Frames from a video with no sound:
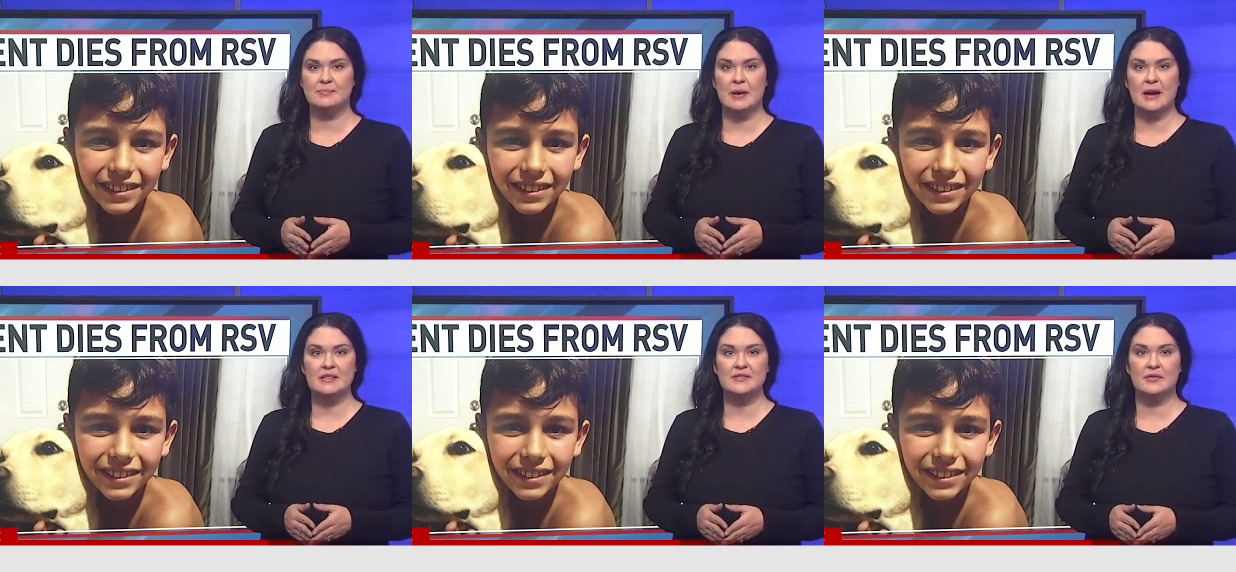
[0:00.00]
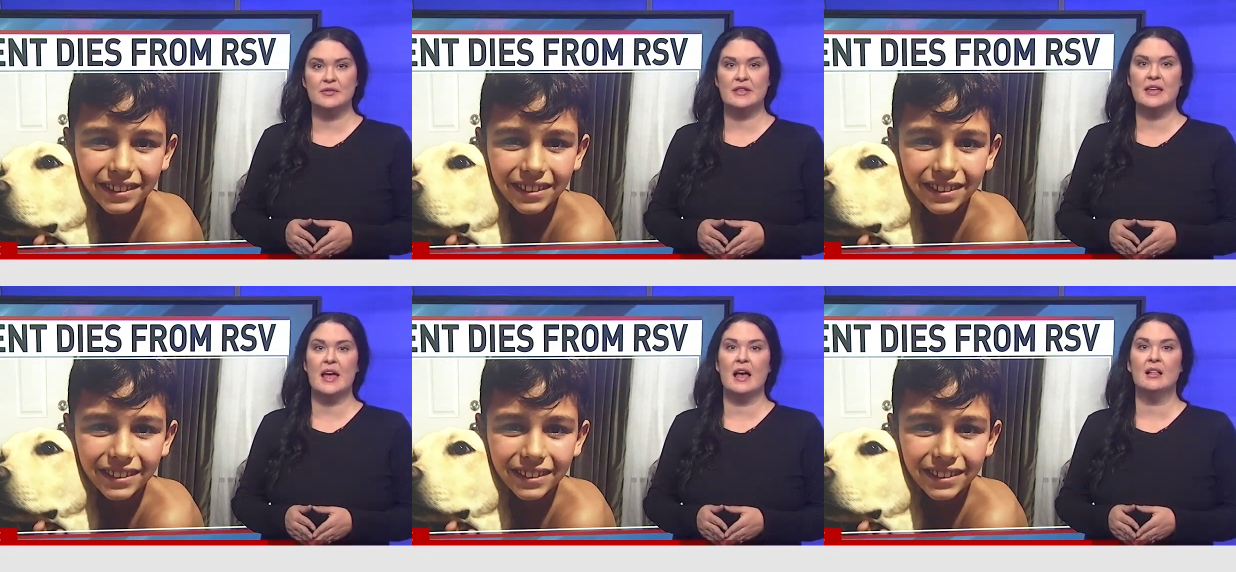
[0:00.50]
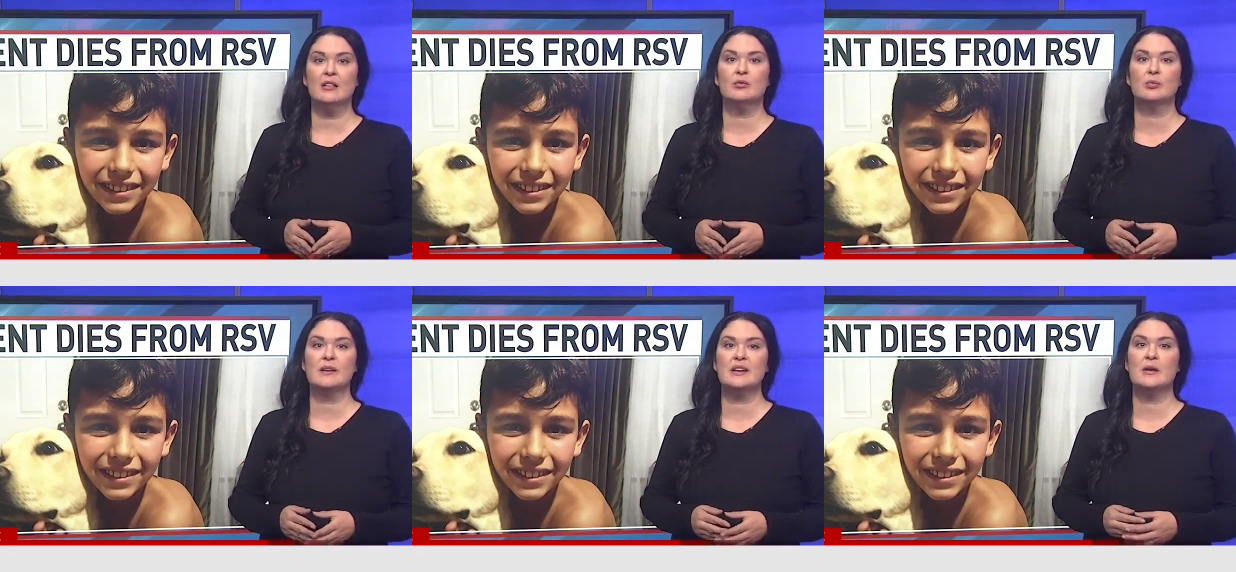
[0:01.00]
Speaker 1: but for the El
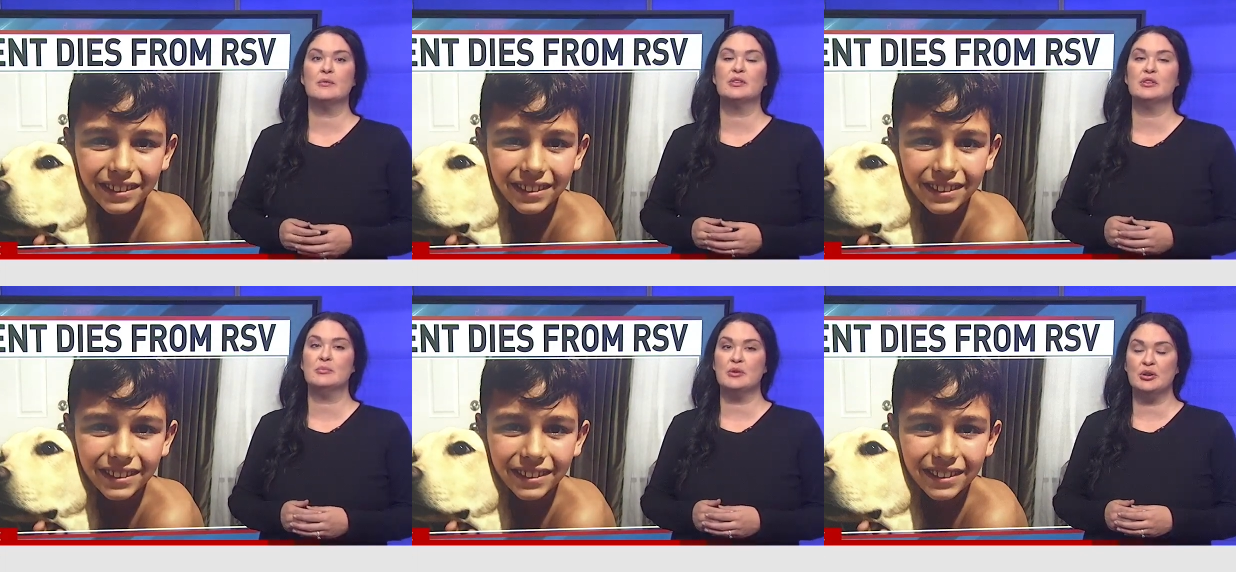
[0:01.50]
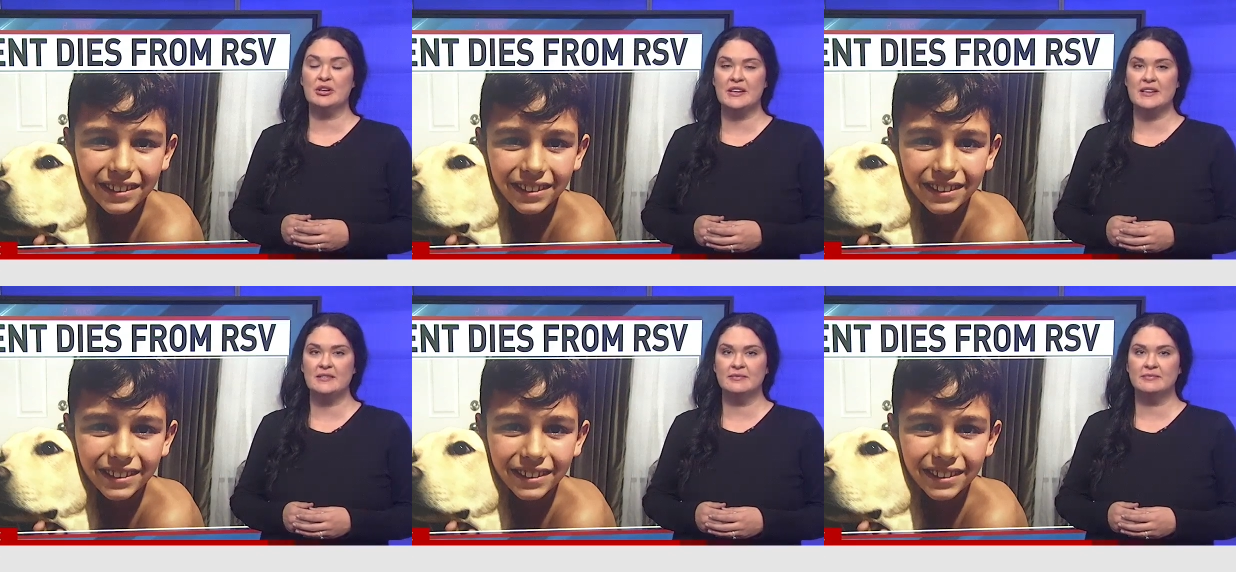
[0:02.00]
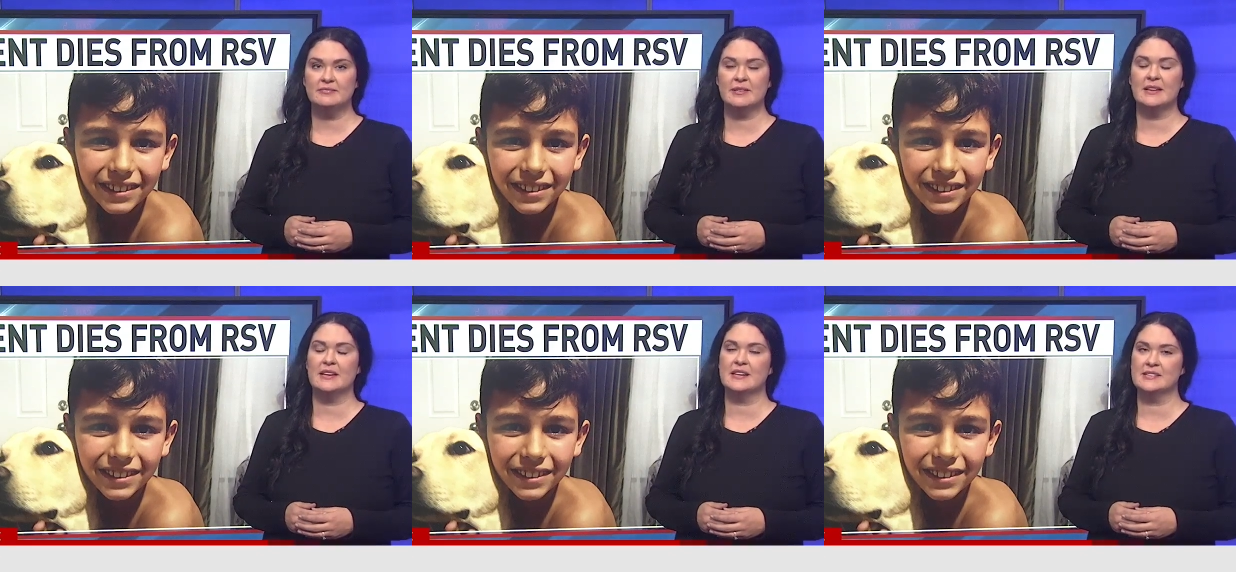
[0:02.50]
Reno community,
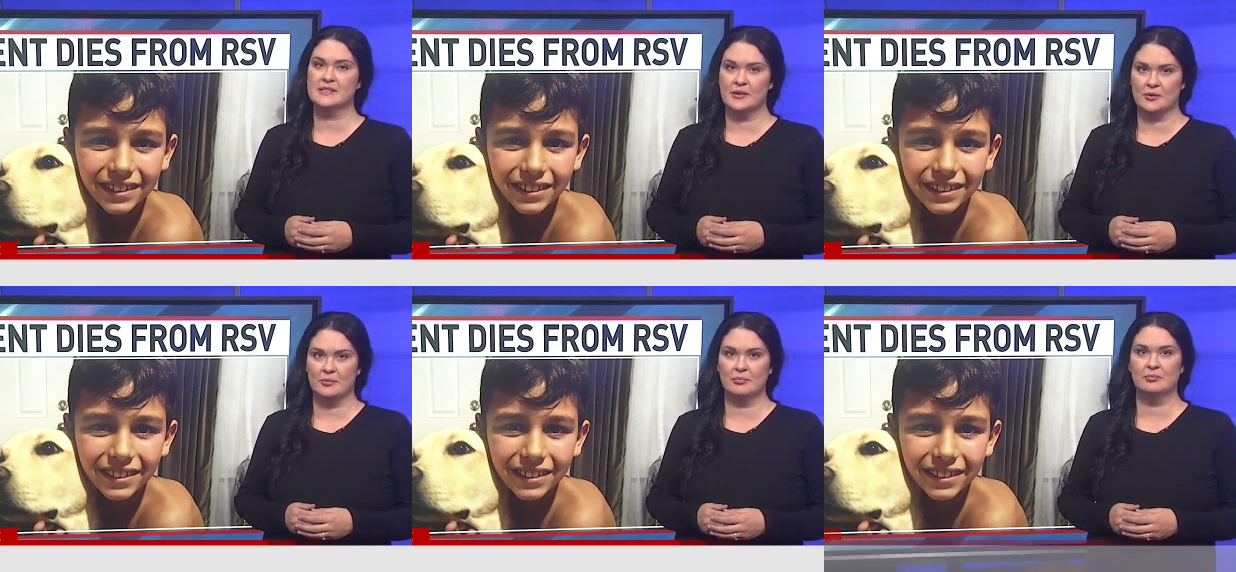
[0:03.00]
it hits home.